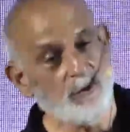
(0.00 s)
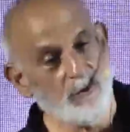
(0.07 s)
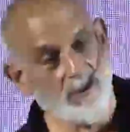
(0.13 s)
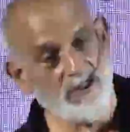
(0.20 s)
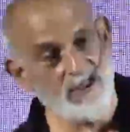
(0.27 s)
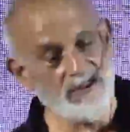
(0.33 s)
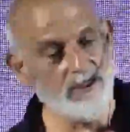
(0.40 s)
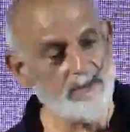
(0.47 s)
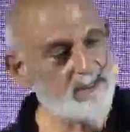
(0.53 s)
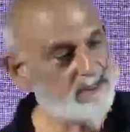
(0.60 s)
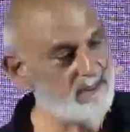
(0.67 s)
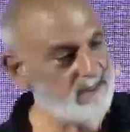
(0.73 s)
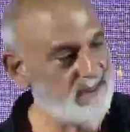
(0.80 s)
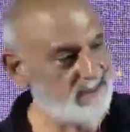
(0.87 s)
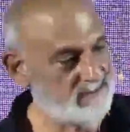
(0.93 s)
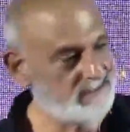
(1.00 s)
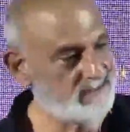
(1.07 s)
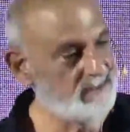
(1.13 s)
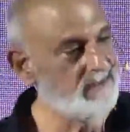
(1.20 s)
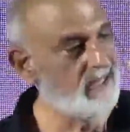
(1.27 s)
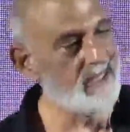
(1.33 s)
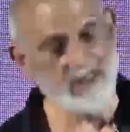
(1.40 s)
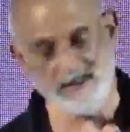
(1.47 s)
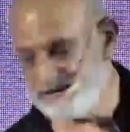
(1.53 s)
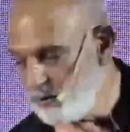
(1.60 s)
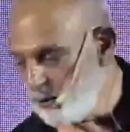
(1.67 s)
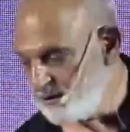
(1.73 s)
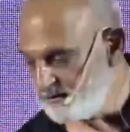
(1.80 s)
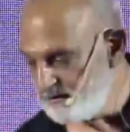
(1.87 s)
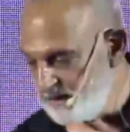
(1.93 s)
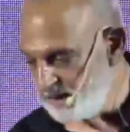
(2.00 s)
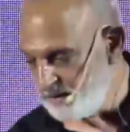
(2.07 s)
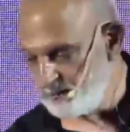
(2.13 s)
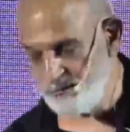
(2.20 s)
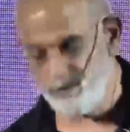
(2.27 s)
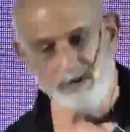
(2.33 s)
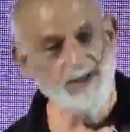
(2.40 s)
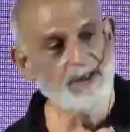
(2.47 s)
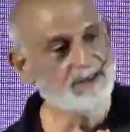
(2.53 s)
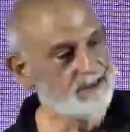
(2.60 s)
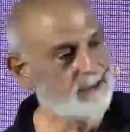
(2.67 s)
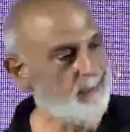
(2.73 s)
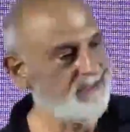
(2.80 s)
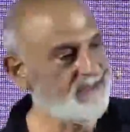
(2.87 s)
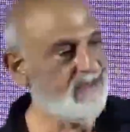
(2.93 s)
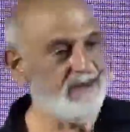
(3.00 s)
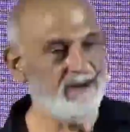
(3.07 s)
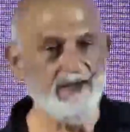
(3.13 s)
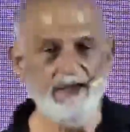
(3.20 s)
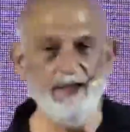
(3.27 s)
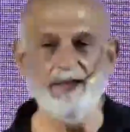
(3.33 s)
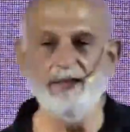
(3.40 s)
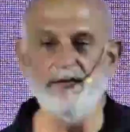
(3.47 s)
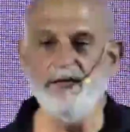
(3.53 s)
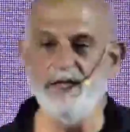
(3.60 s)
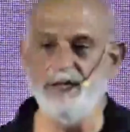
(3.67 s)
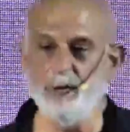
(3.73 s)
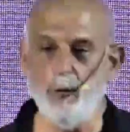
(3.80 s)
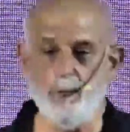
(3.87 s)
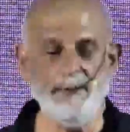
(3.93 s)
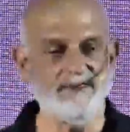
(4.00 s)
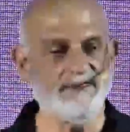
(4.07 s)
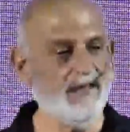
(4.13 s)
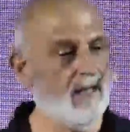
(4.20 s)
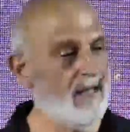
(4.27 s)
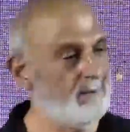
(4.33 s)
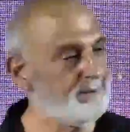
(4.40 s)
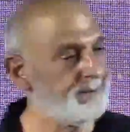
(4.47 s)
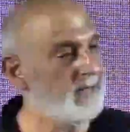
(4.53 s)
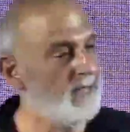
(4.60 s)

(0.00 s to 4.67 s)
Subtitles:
or a little bit less, and it's going down. So again, here, it opens up